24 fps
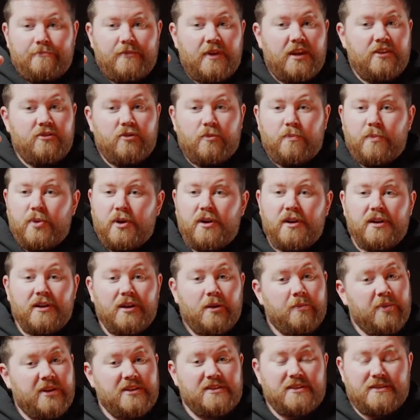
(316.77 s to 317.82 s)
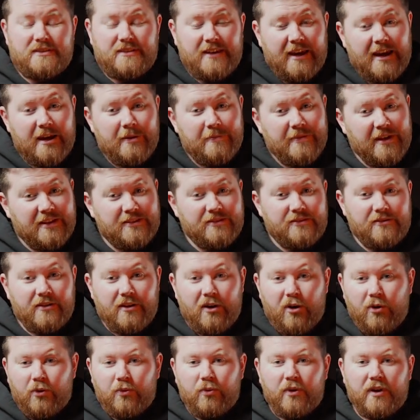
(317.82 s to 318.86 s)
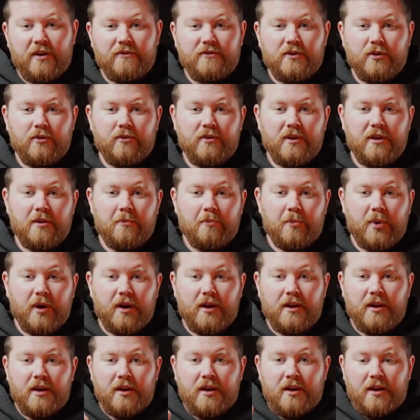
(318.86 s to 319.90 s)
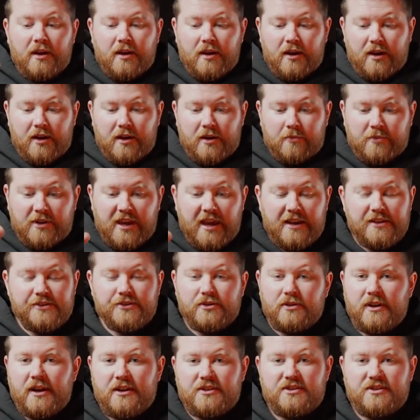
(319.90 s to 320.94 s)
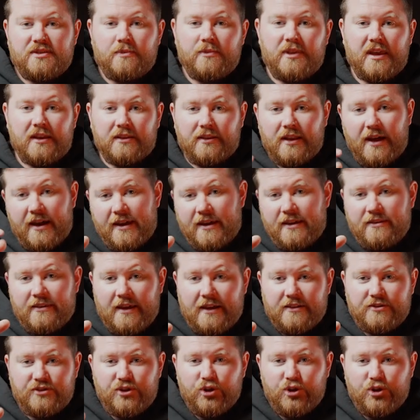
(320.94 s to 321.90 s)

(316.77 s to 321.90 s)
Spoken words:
either putting a piece of tape, that's the old way of doing it, but canceling out some of that light in that